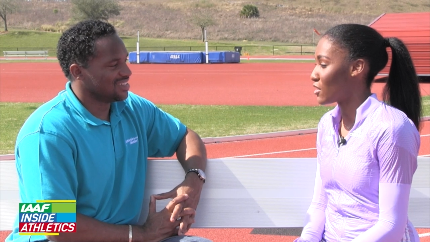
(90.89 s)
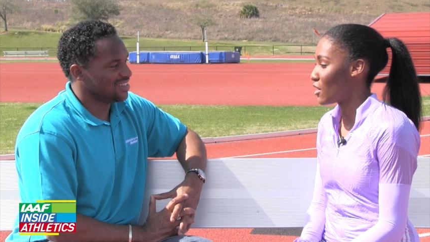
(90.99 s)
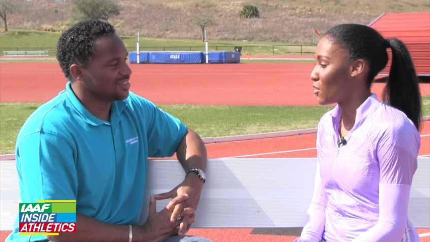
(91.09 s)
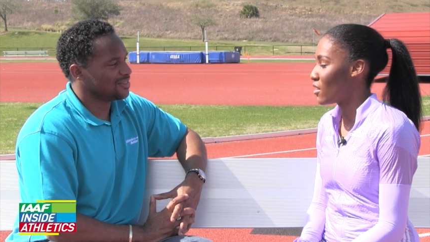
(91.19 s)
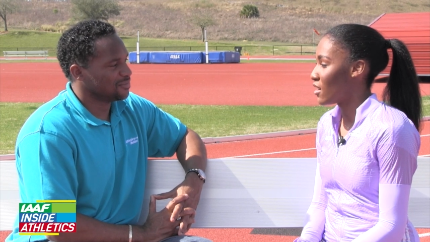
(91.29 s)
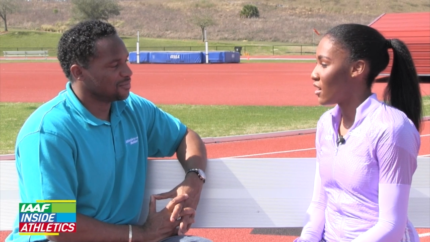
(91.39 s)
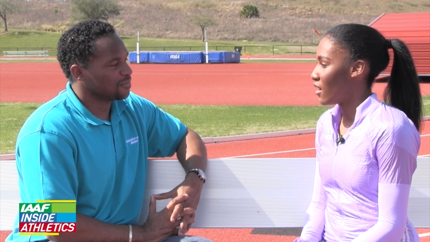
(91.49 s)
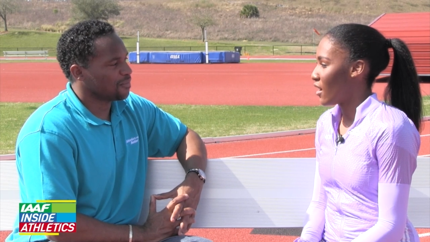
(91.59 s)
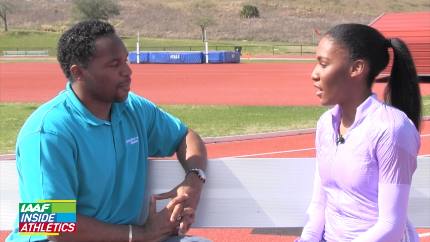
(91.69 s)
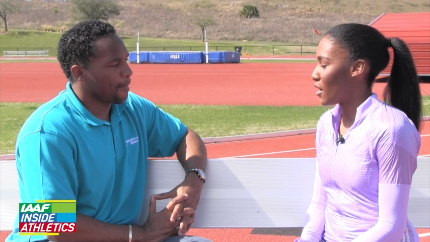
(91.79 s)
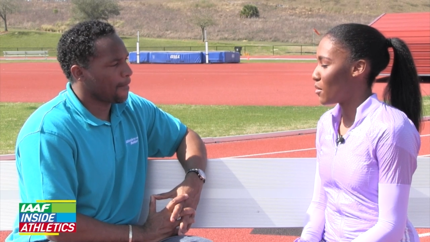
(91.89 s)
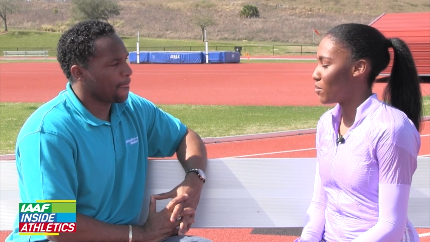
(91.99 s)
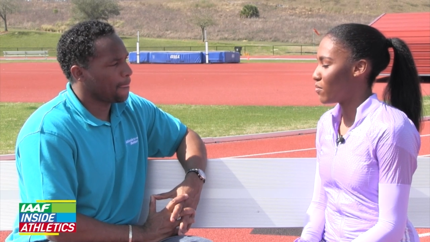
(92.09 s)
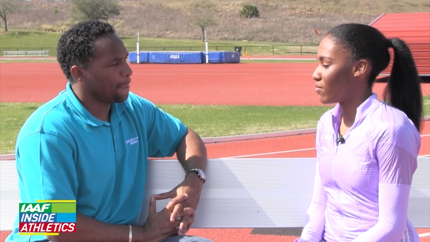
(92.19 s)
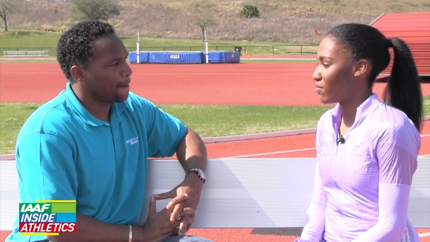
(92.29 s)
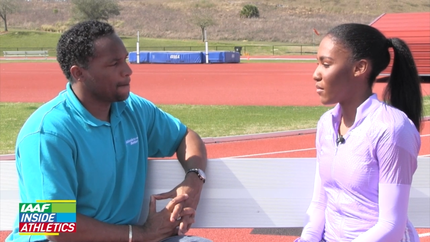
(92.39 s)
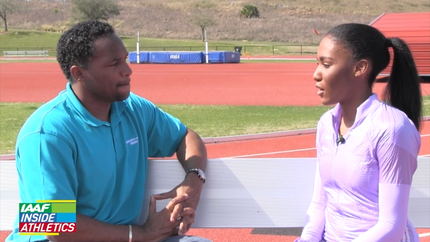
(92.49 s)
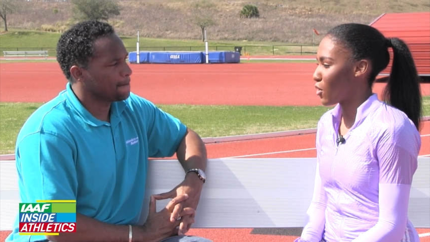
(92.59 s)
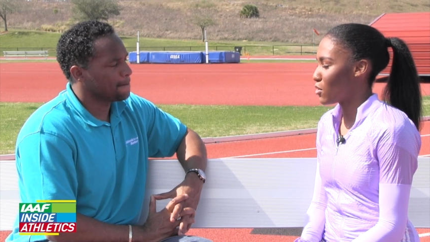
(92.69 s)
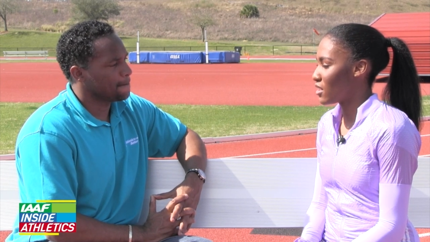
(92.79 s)
Speaker 1: Yes, so, yes. Um,
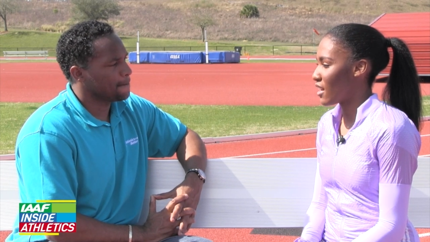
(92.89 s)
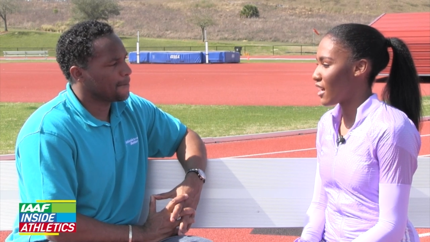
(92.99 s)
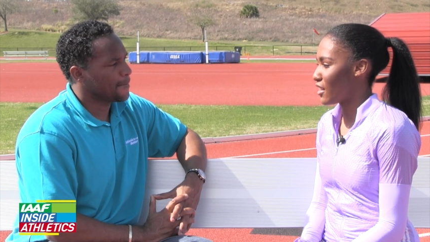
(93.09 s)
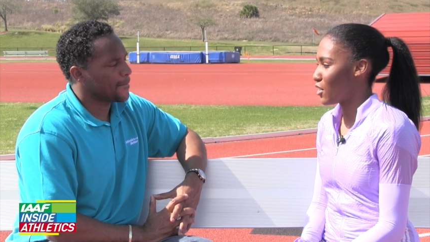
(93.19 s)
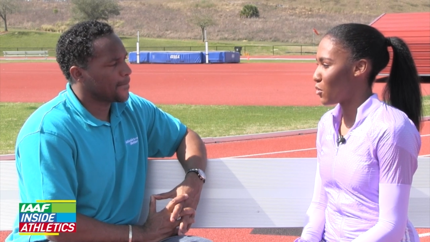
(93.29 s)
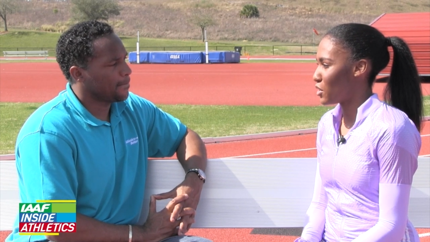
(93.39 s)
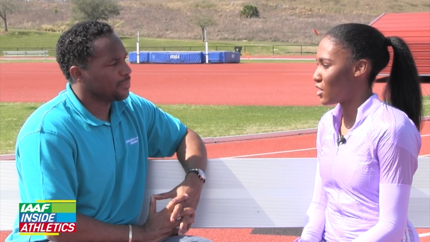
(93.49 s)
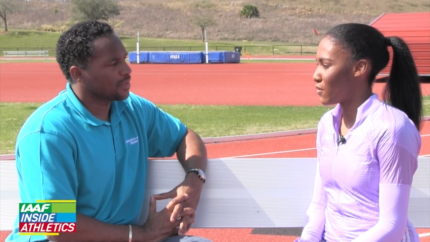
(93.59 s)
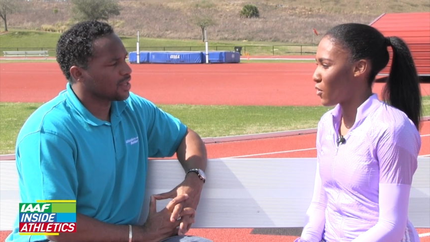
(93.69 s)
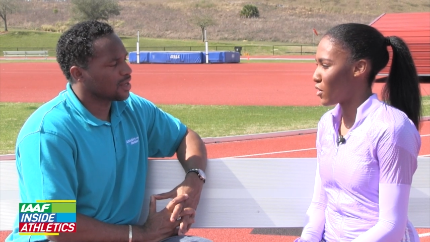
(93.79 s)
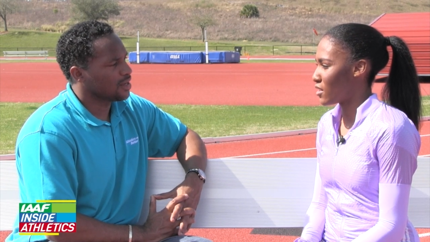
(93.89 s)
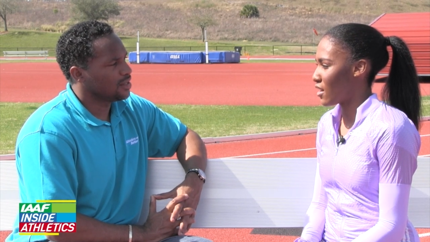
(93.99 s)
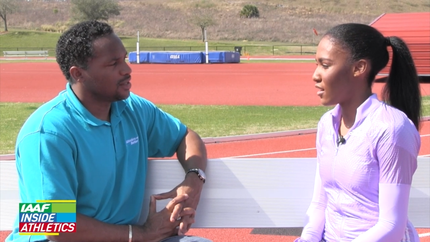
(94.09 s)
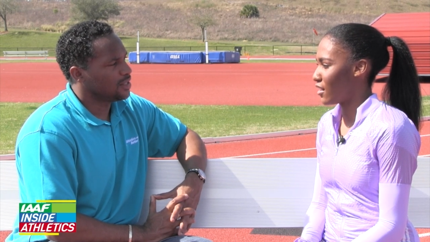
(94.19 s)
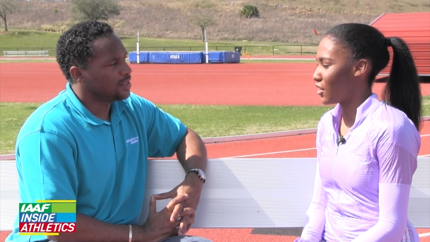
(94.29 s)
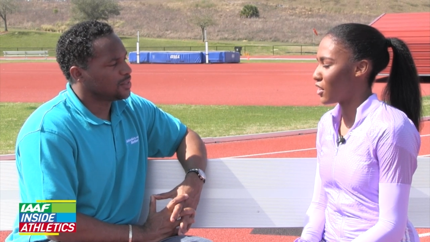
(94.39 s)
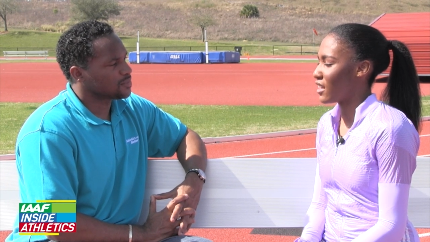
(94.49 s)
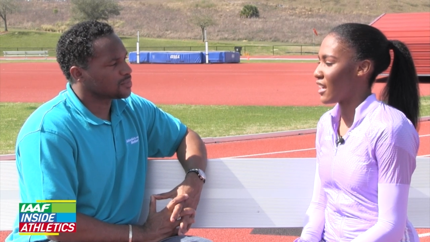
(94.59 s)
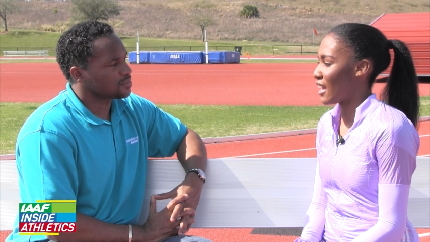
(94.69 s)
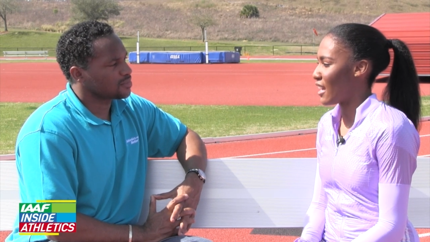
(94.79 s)
my coach and I, you know, we just focus on
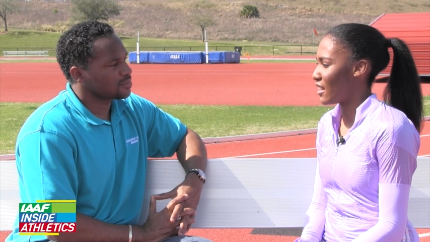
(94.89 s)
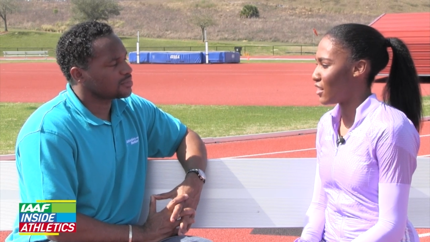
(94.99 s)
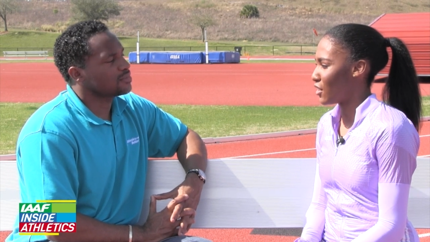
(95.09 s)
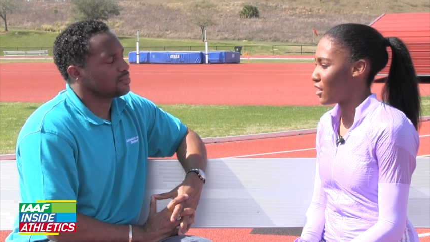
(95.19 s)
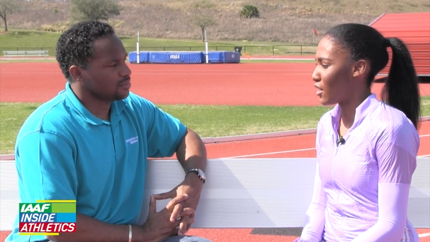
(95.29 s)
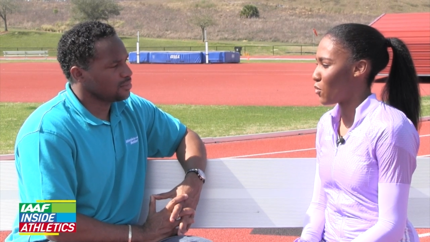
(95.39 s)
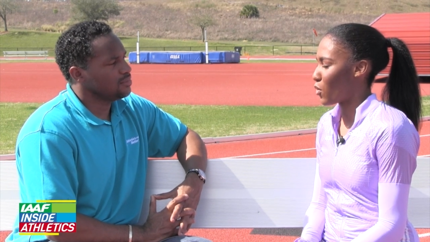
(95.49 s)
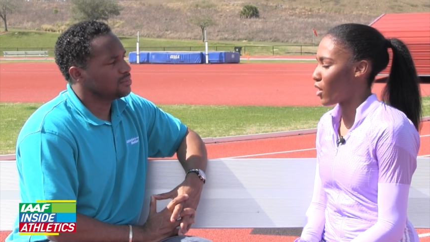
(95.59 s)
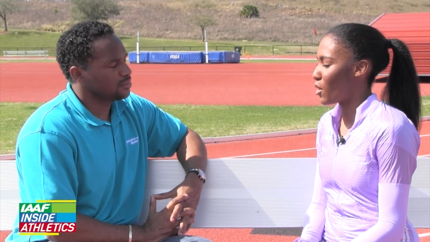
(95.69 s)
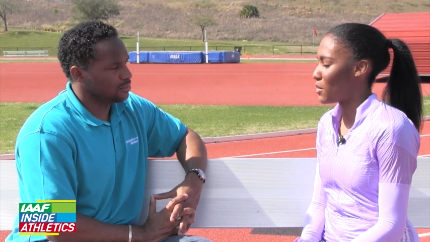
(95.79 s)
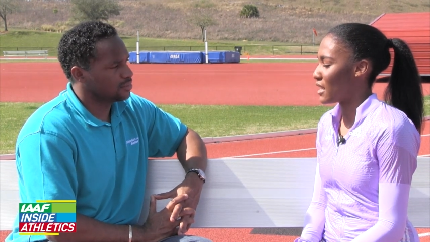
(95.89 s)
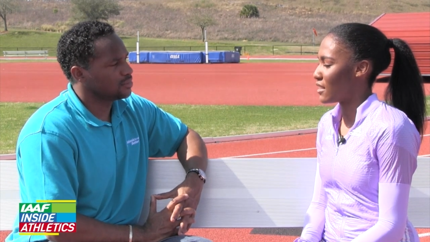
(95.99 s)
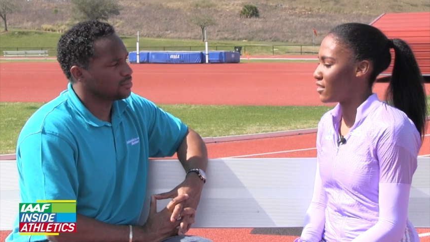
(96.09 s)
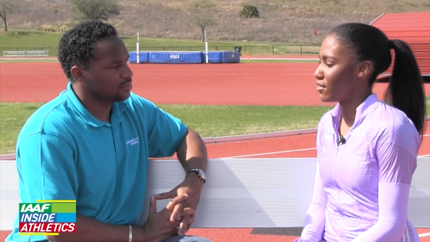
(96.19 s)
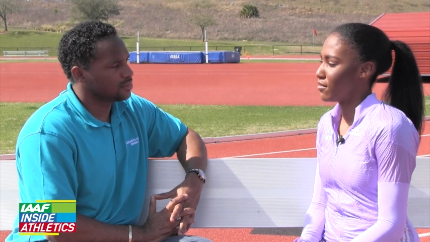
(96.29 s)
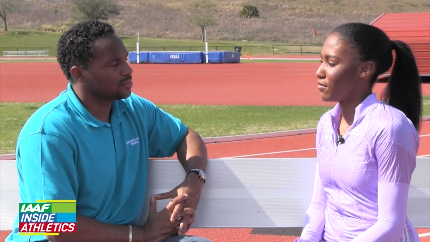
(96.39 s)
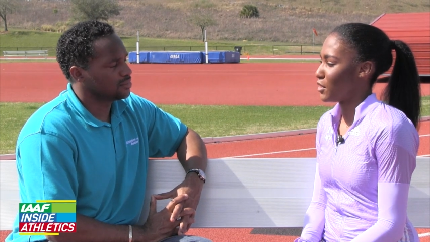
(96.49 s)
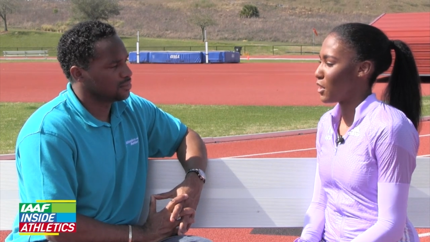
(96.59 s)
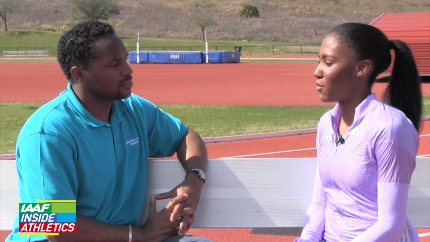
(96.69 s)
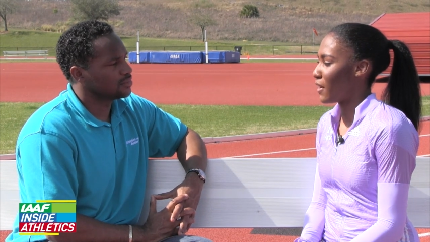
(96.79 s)
looking ahead and looking where I'll be in,
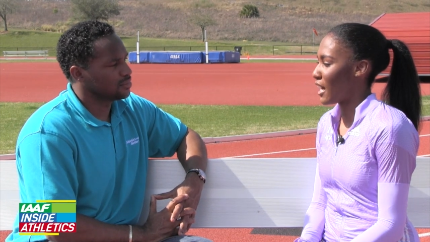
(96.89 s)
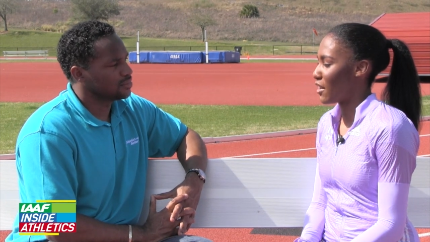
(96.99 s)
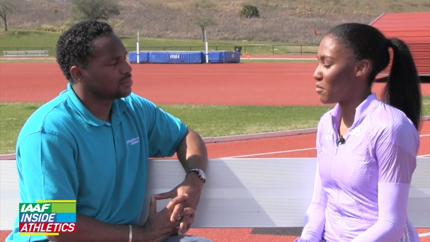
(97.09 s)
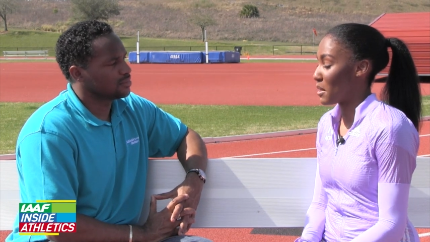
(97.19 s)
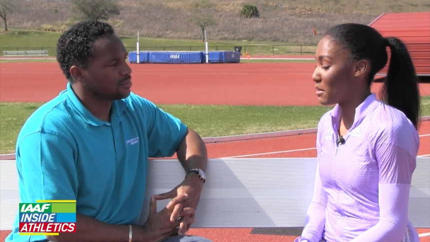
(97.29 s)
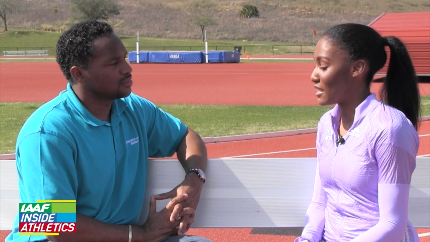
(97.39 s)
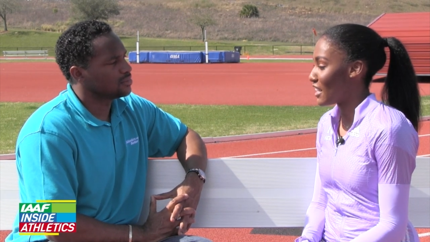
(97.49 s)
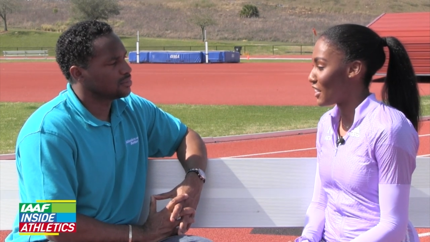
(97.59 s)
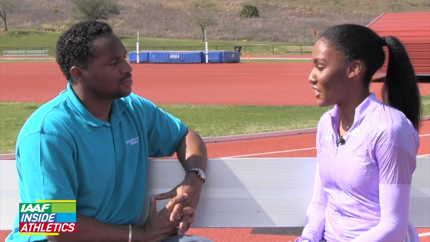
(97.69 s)
you know, five, maybe 10